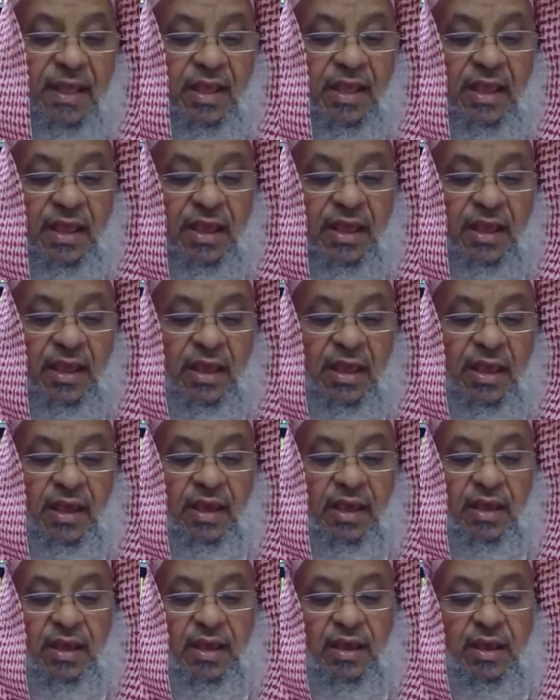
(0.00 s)

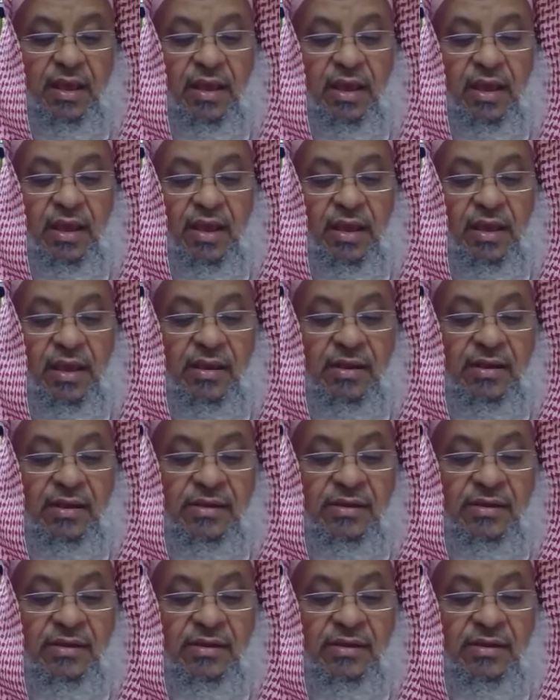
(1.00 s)
No one is speaking in this clip.